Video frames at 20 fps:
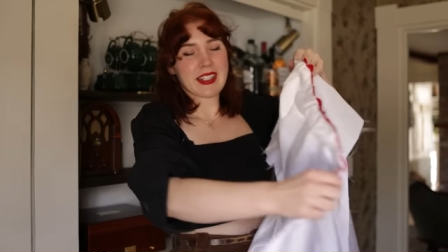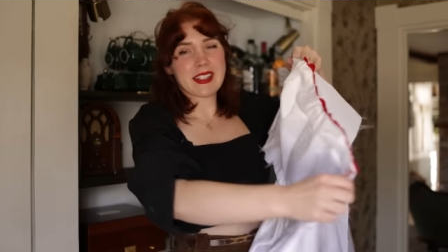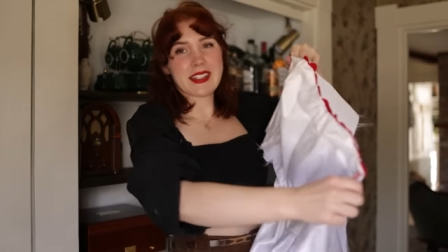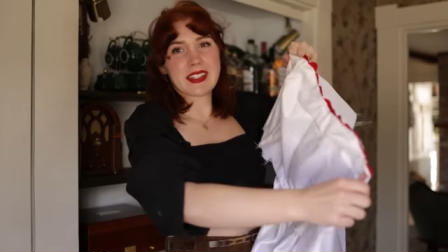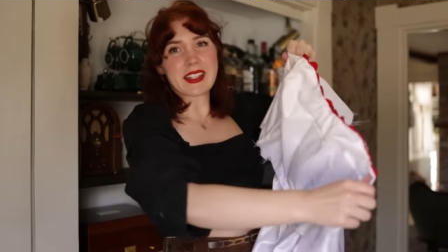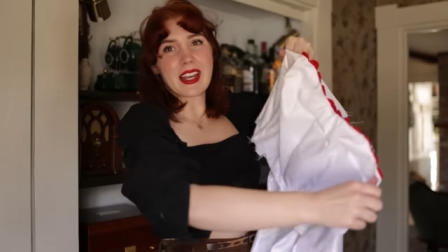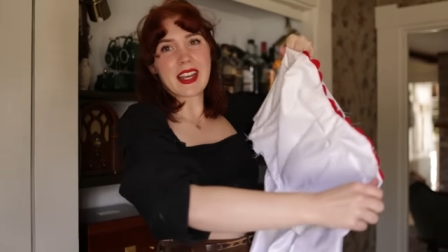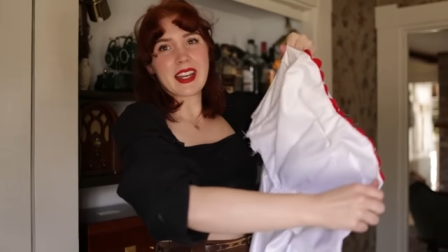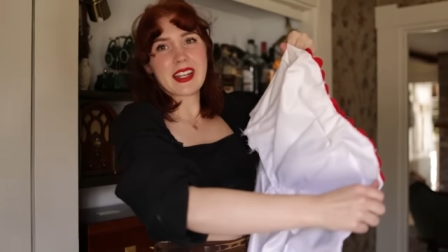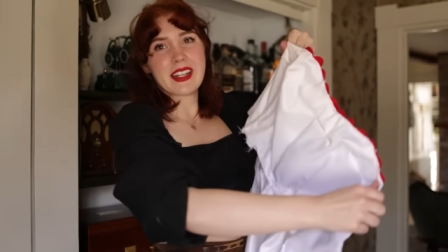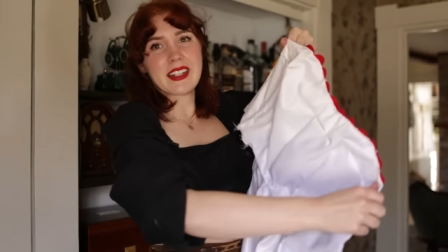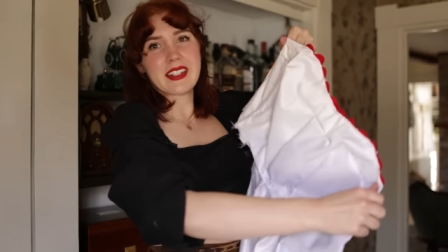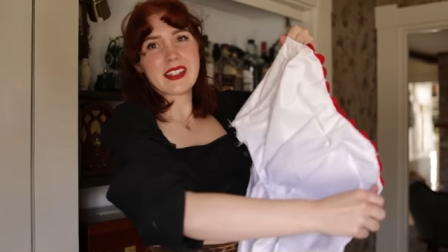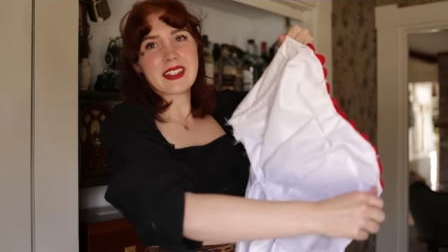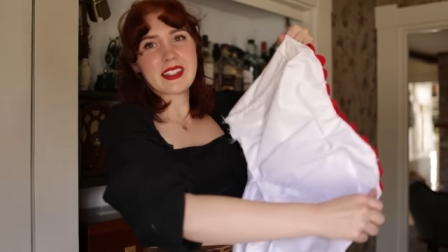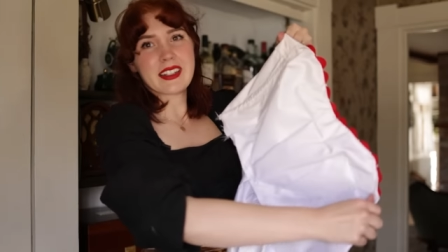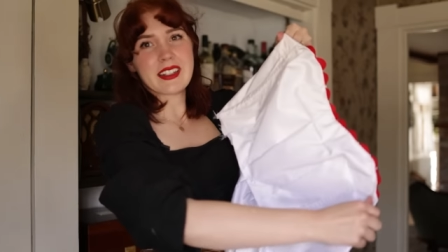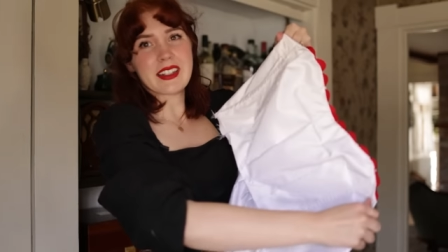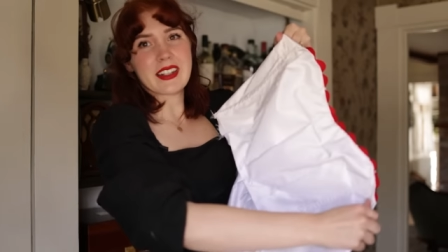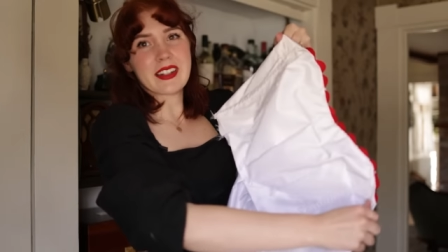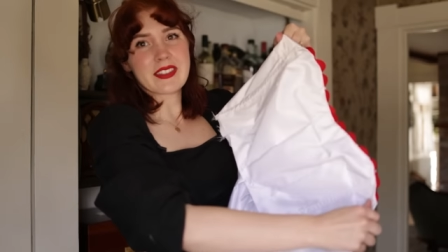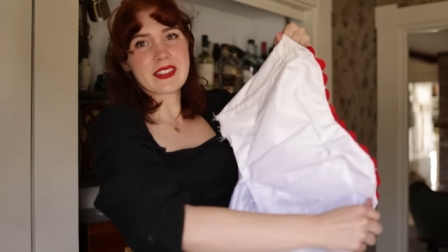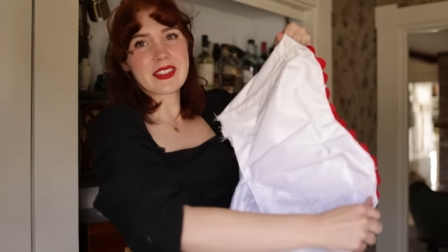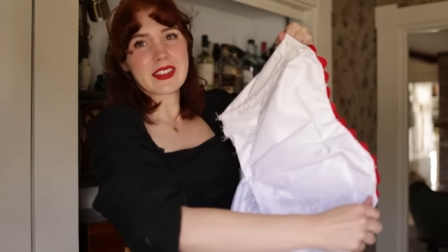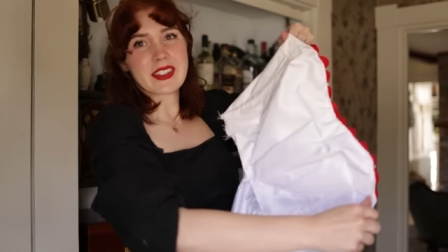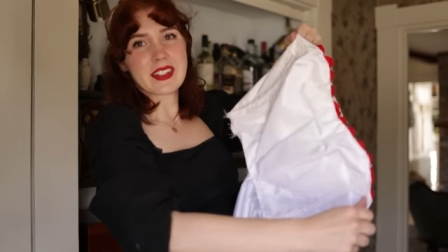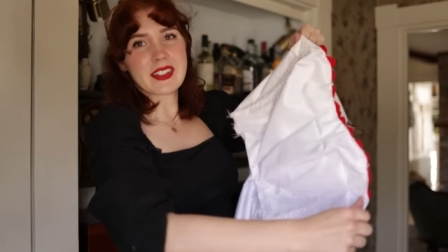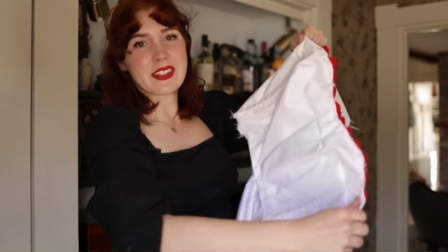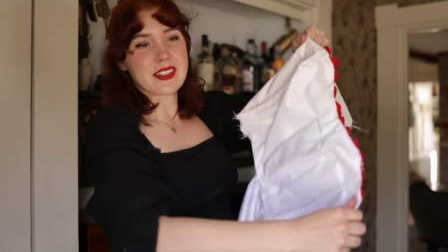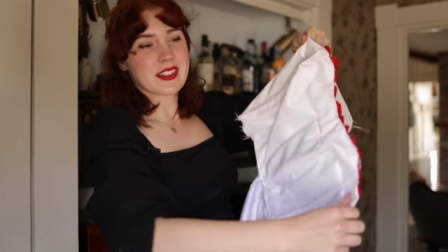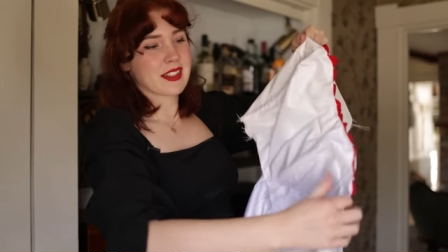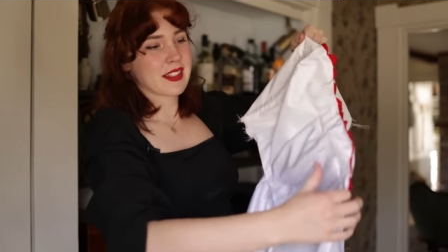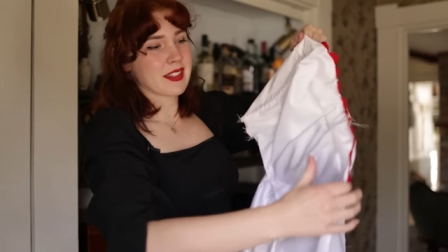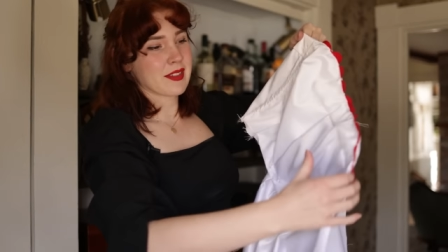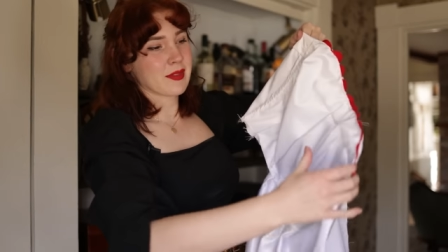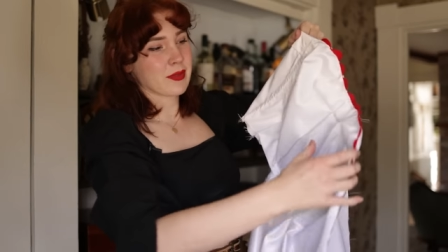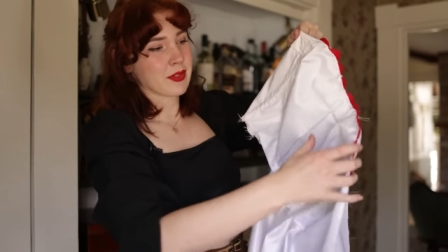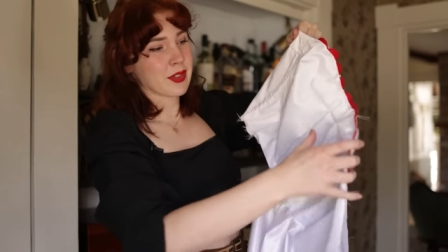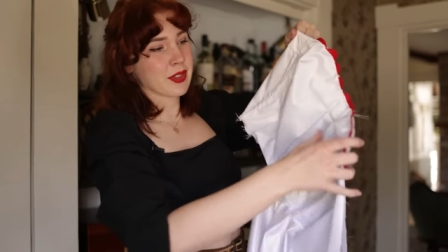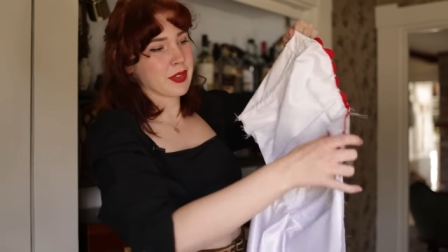Inside, you know,
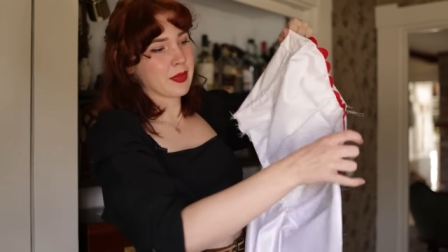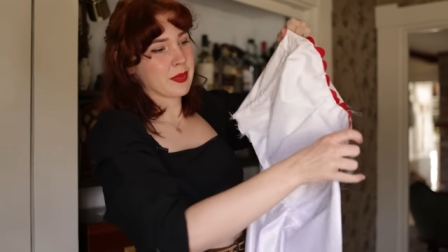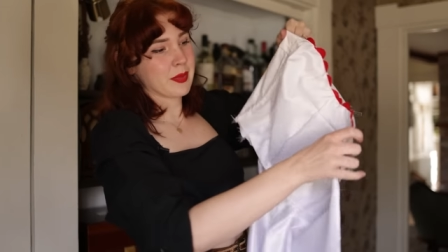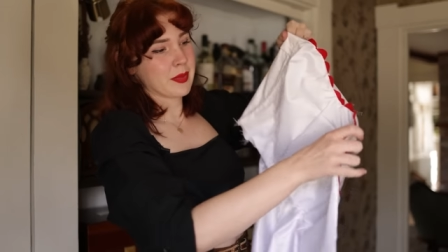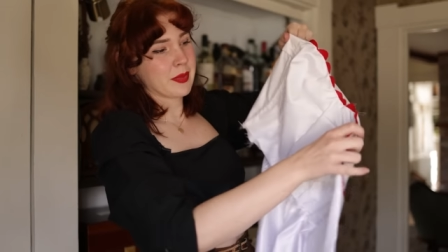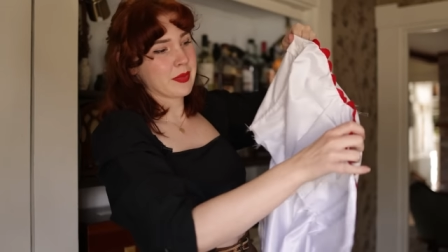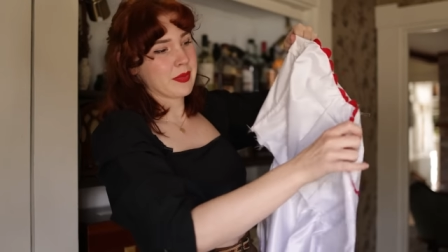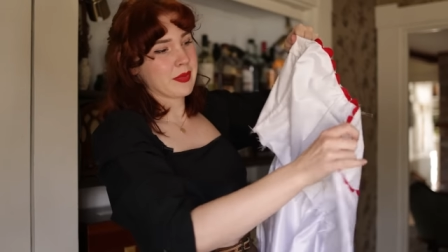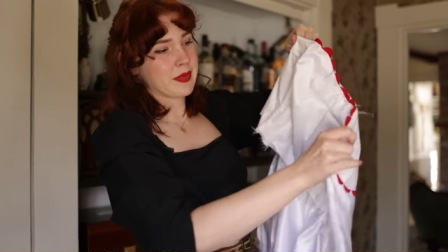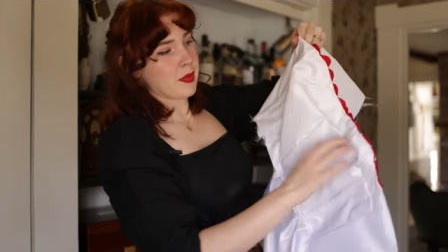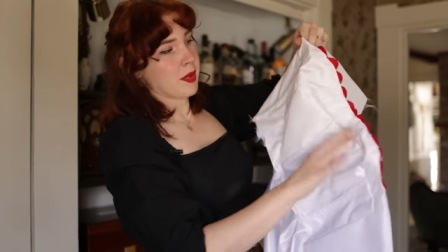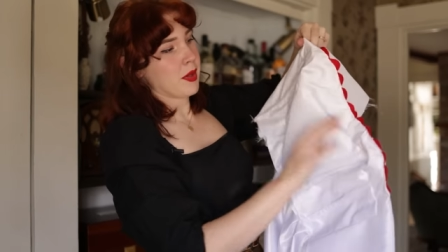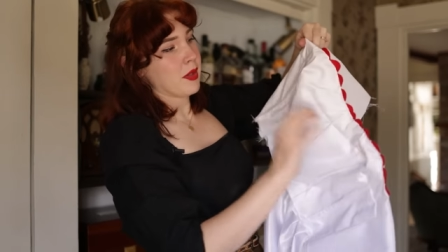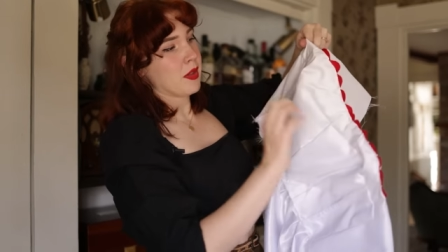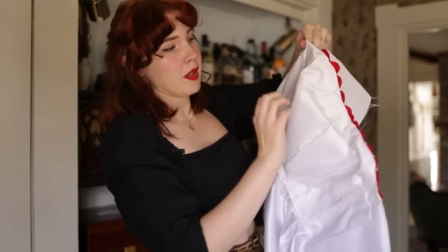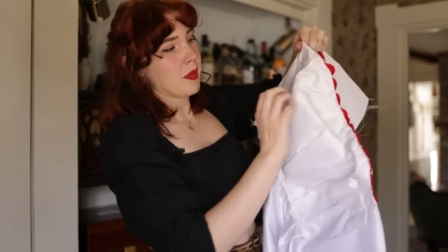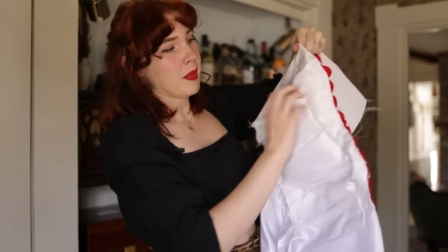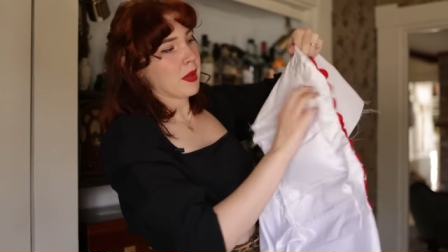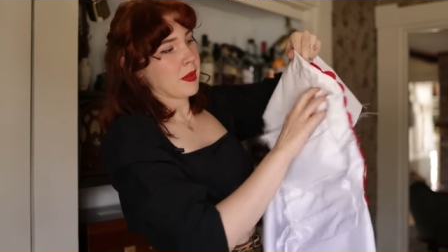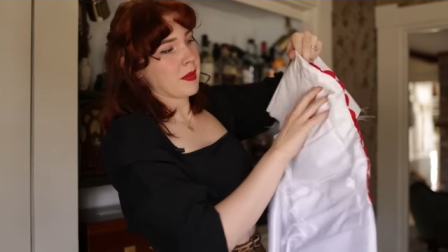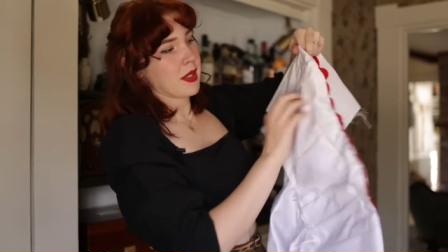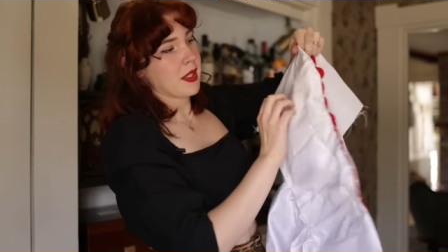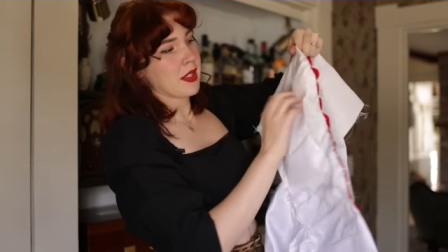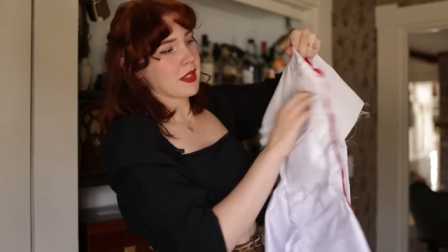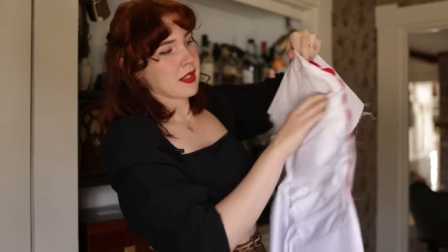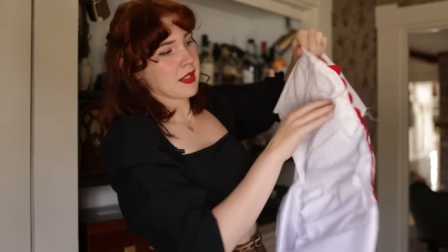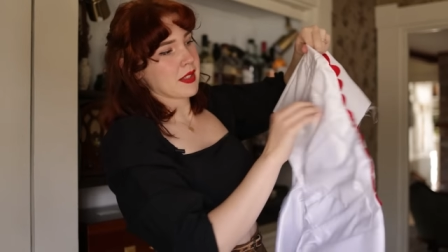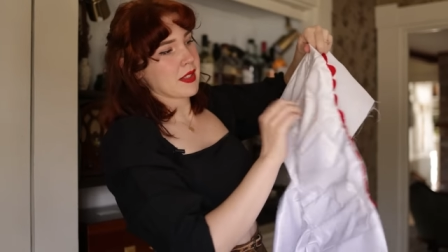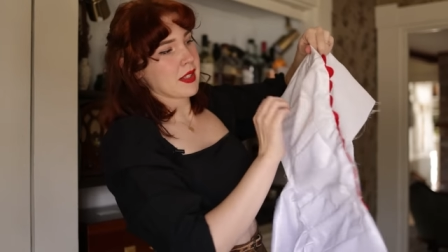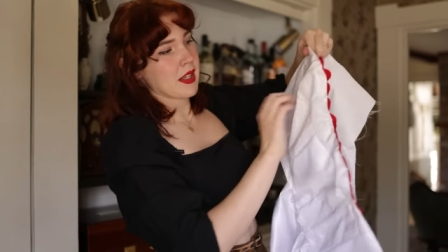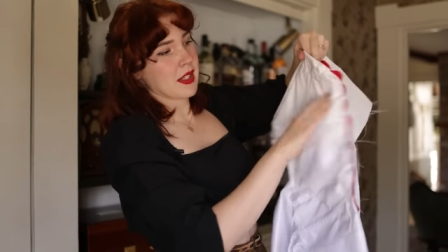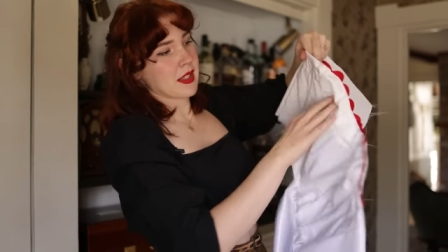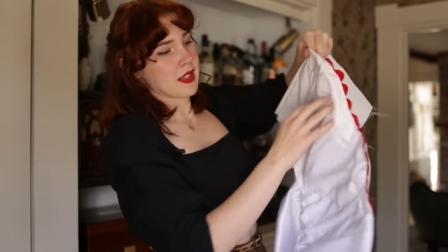there's room to put the bubbies